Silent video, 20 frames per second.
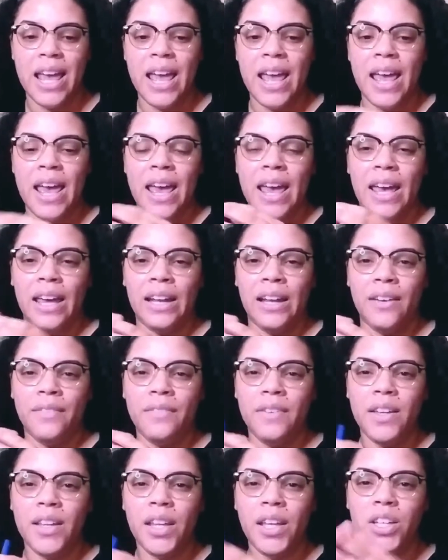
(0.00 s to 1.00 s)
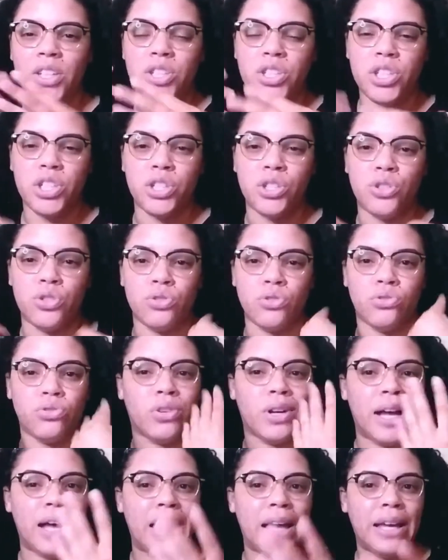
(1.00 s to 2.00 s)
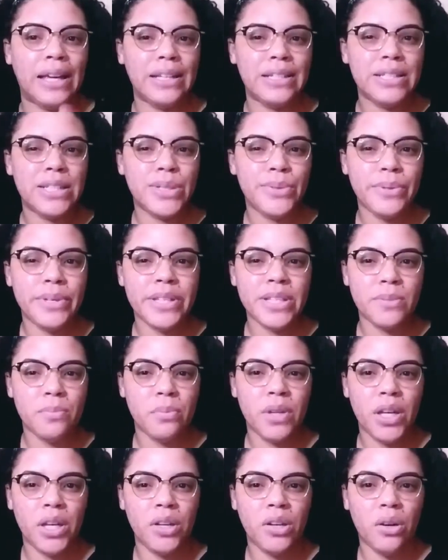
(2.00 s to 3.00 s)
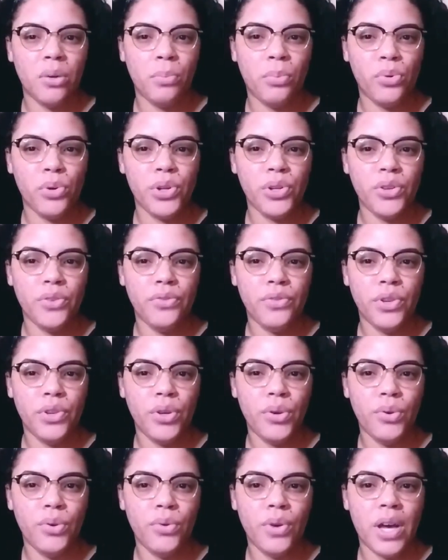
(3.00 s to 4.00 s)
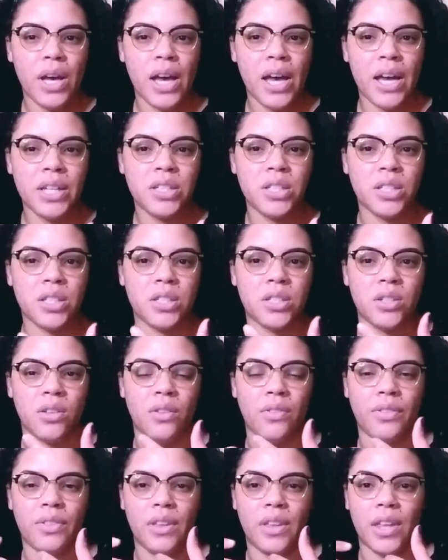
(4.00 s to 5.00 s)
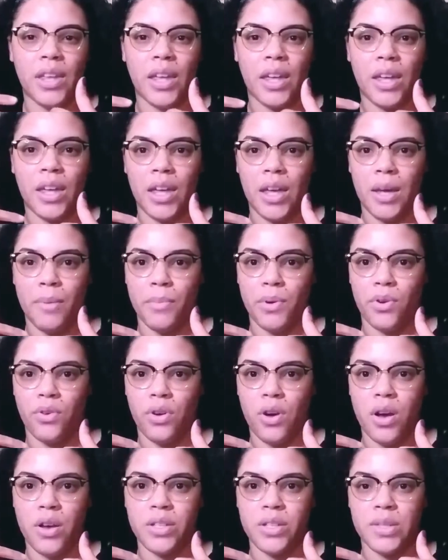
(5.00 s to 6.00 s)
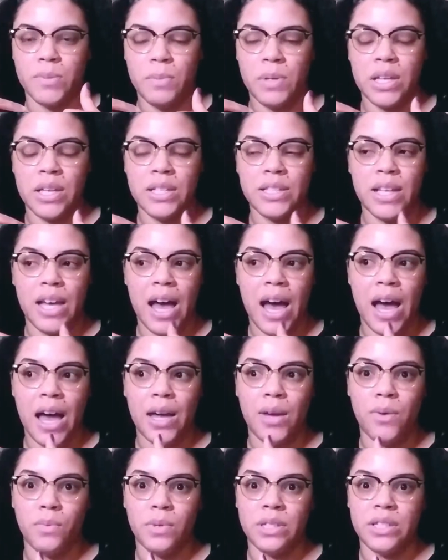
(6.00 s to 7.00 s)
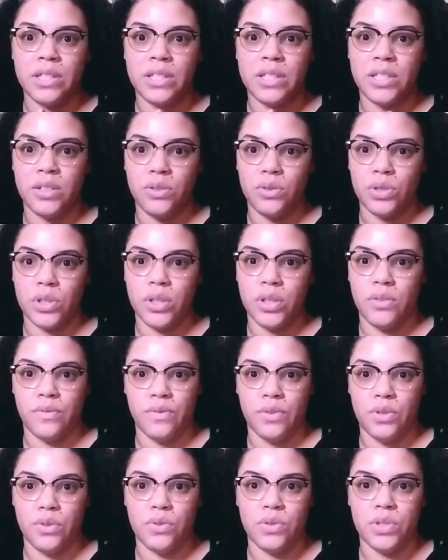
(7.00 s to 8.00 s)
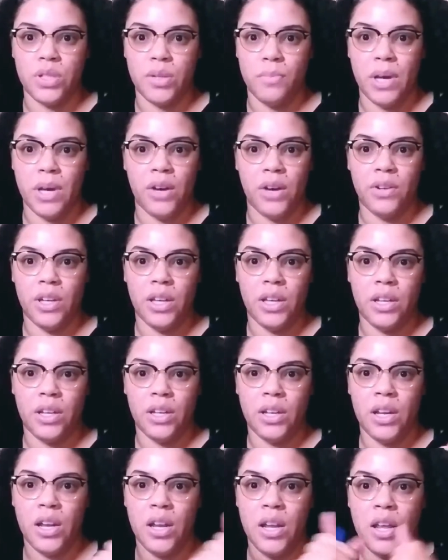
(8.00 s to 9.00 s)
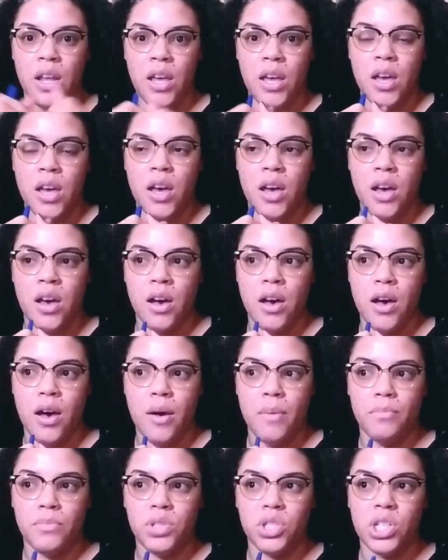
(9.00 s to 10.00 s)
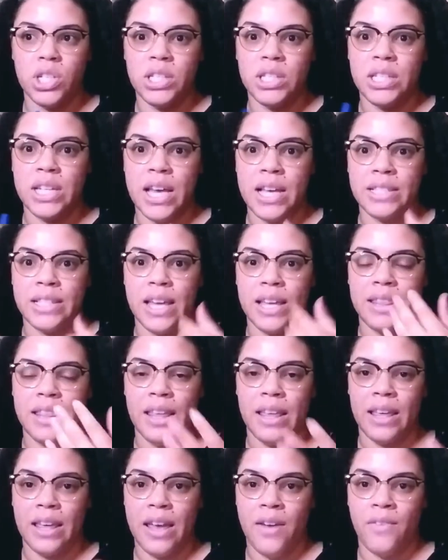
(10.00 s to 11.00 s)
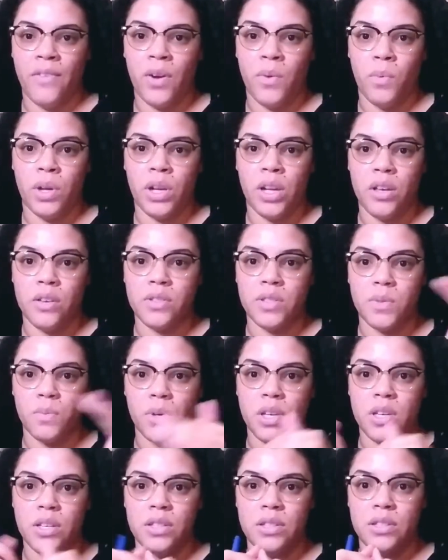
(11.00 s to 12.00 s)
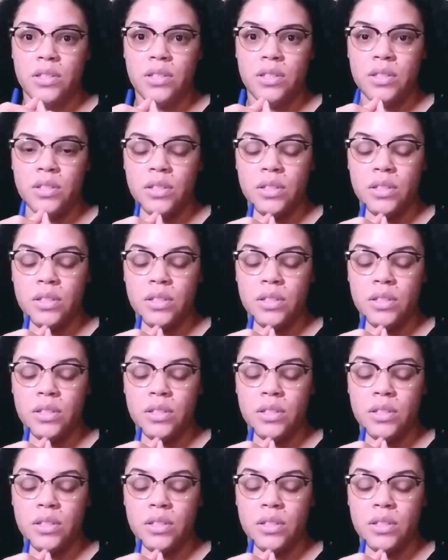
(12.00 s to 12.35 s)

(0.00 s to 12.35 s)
And I feel like she tried to explain her point of view. I just don't think it came across because I was still confused about it. Um, just as I think everyone else was.